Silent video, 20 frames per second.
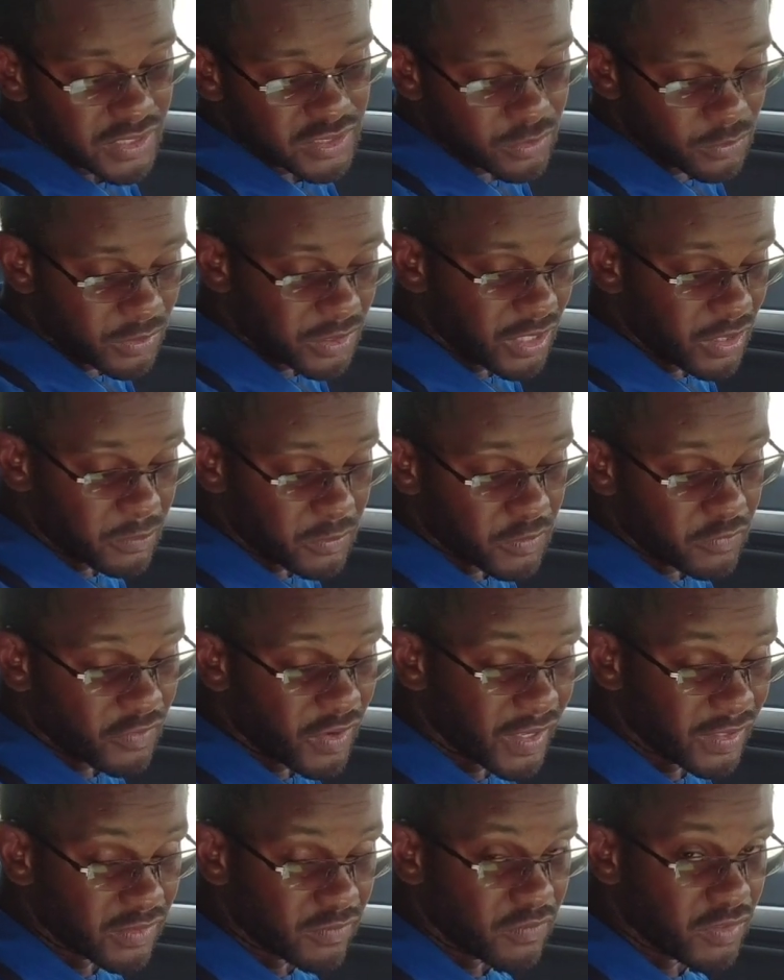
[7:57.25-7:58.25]
so we can help you
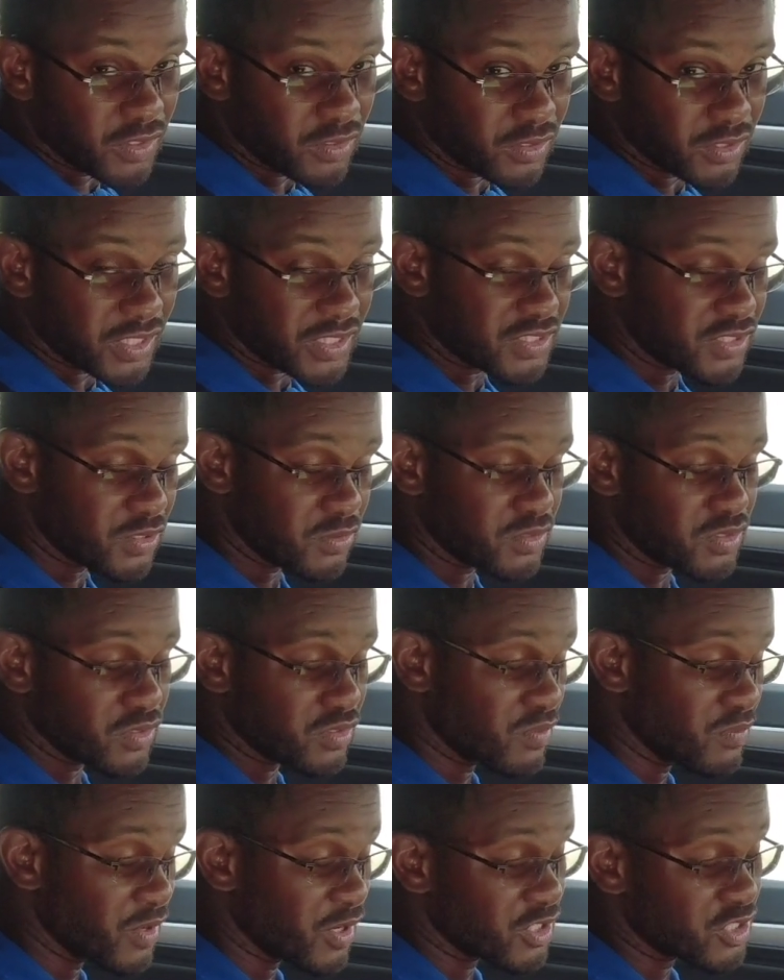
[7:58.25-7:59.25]
find the vehicle that suits you
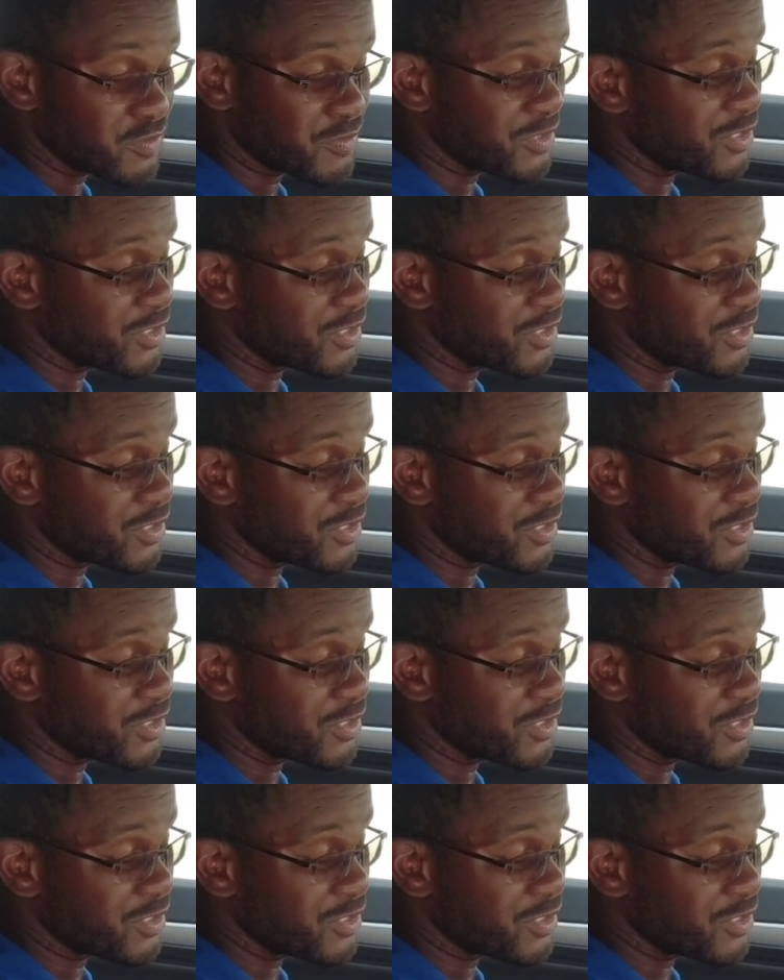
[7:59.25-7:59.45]
the most.